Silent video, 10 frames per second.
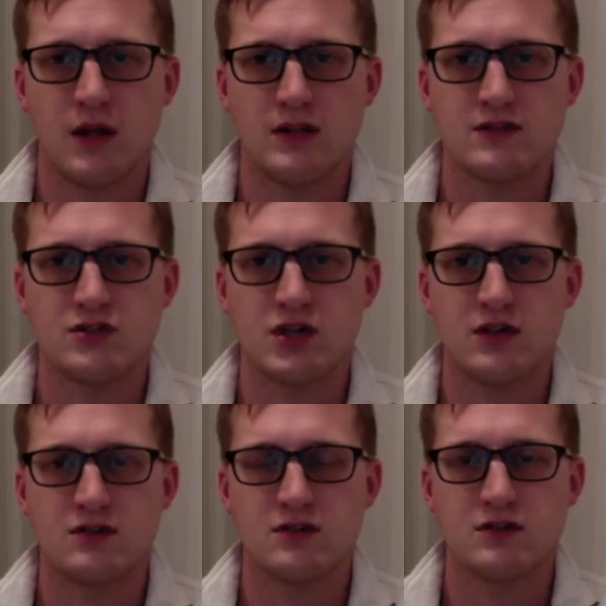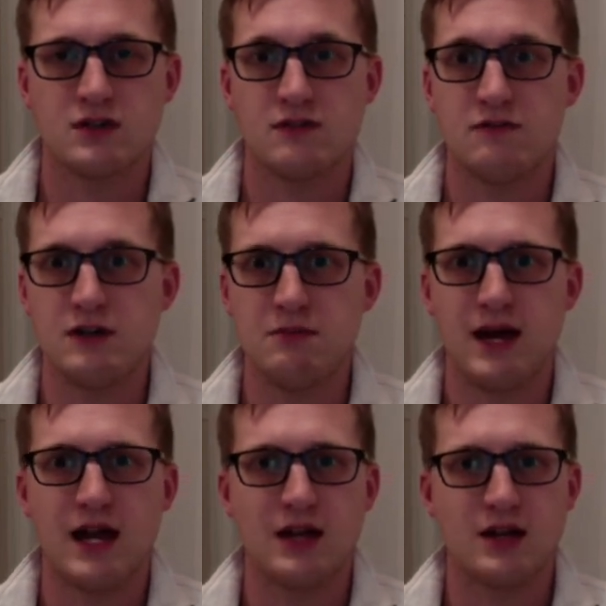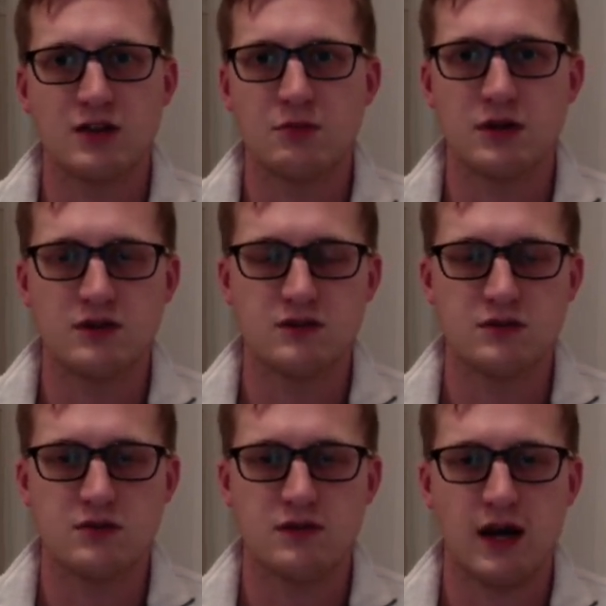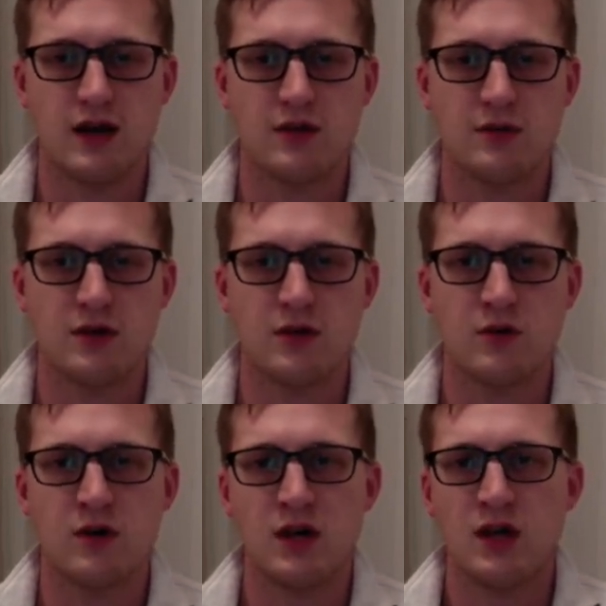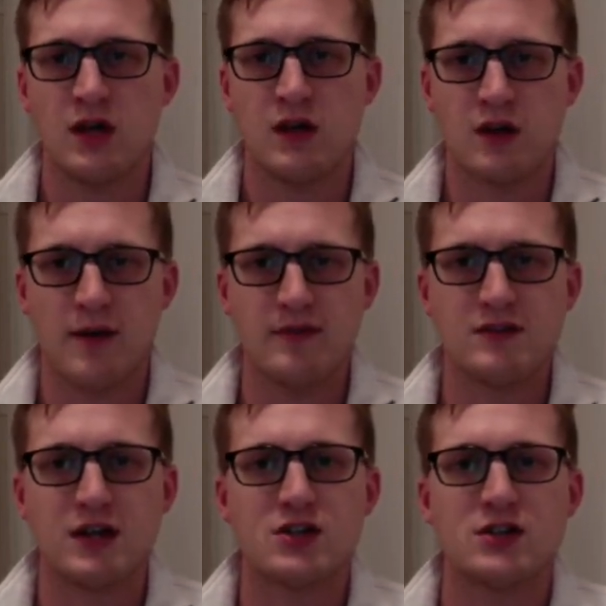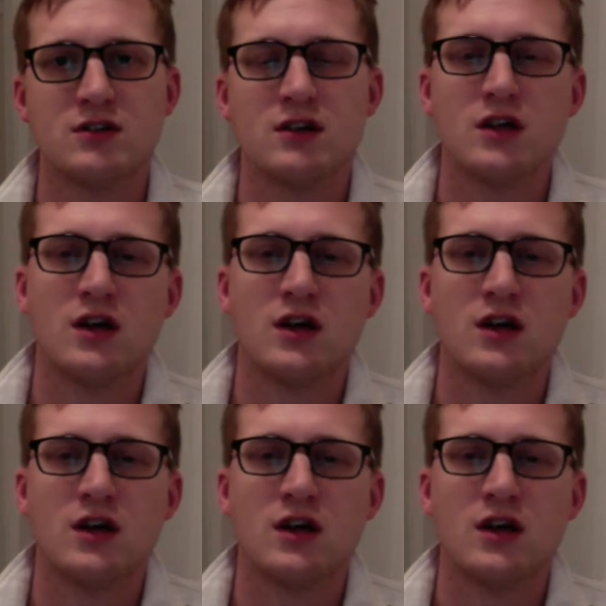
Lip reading: any suggestions, any feedback, any experiences that you've had, let me know in the comments section.